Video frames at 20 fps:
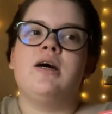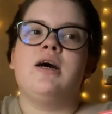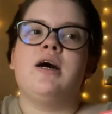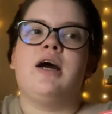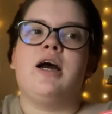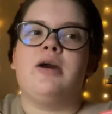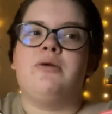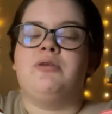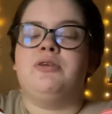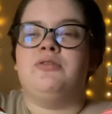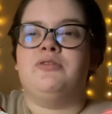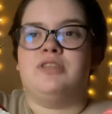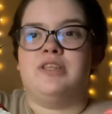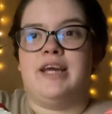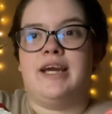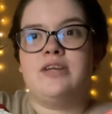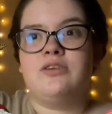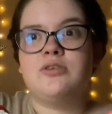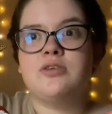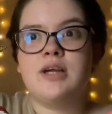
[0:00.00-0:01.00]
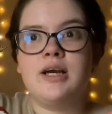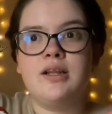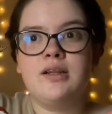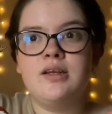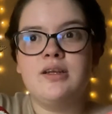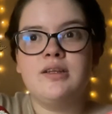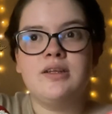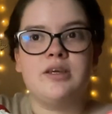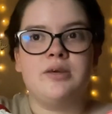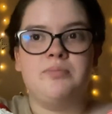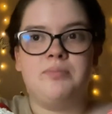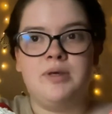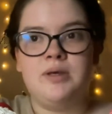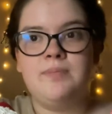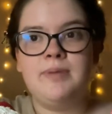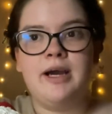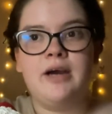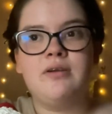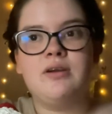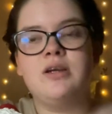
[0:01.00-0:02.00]
I would use a natural colorant like beet
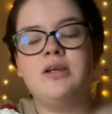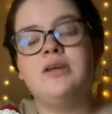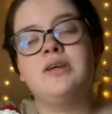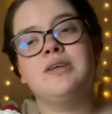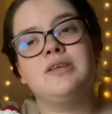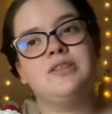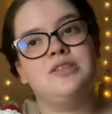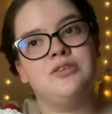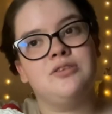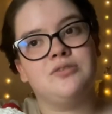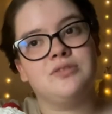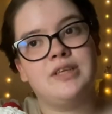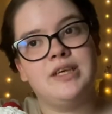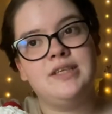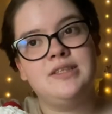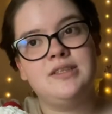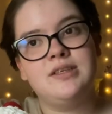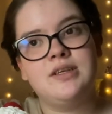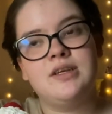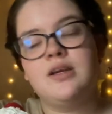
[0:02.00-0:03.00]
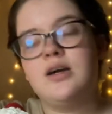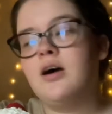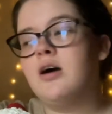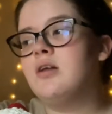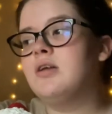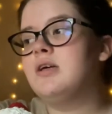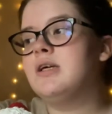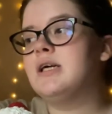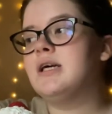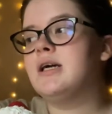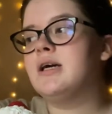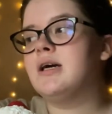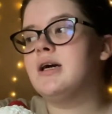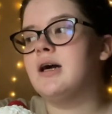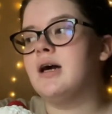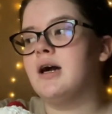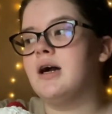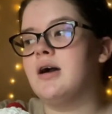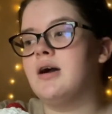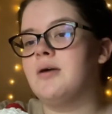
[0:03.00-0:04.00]
powder because you don't taste it at all.
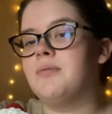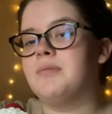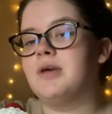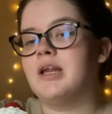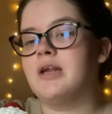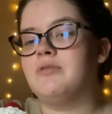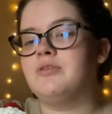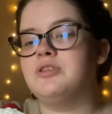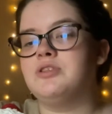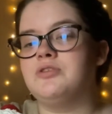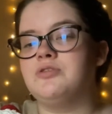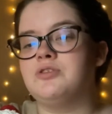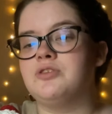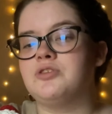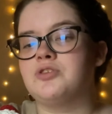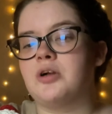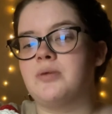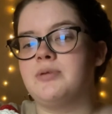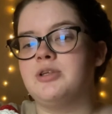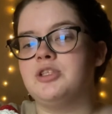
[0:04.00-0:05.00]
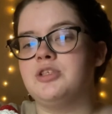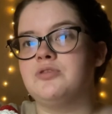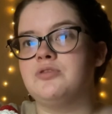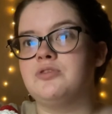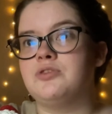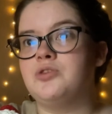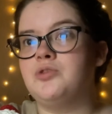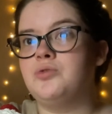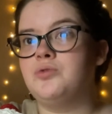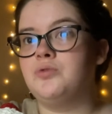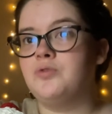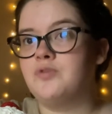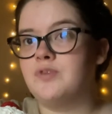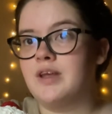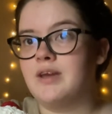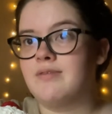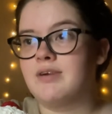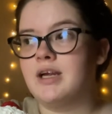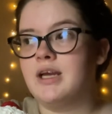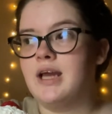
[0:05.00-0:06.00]
Um, and I would just use the strawberry juice to
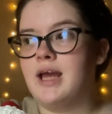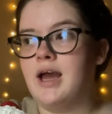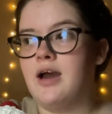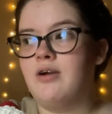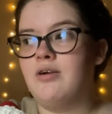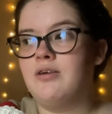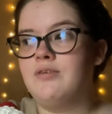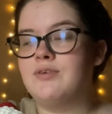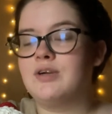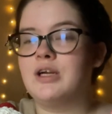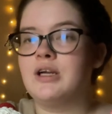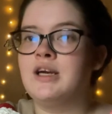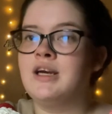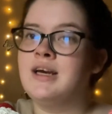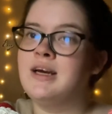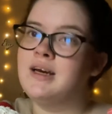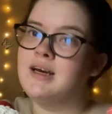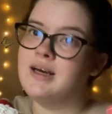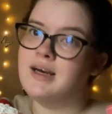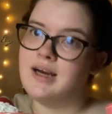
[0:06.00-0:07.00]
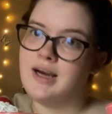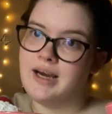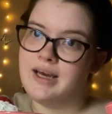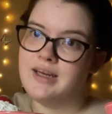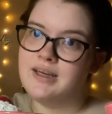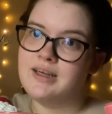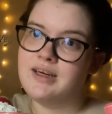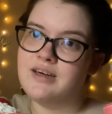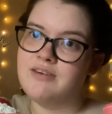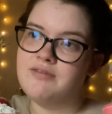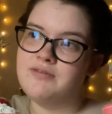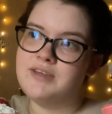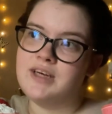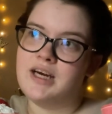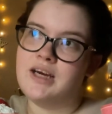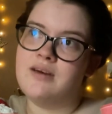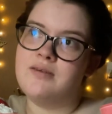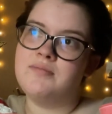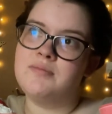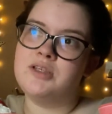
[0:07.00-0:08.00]
flavor it. However, I did not have
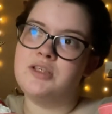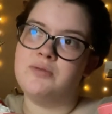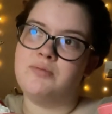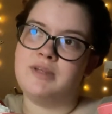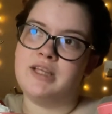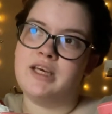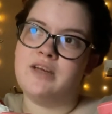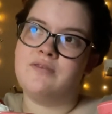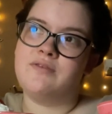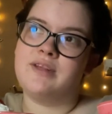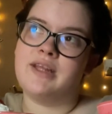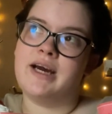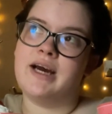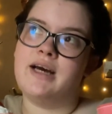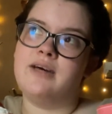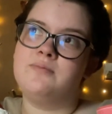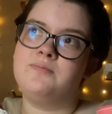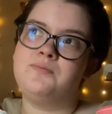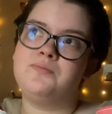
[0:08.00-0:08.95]
time to plan for that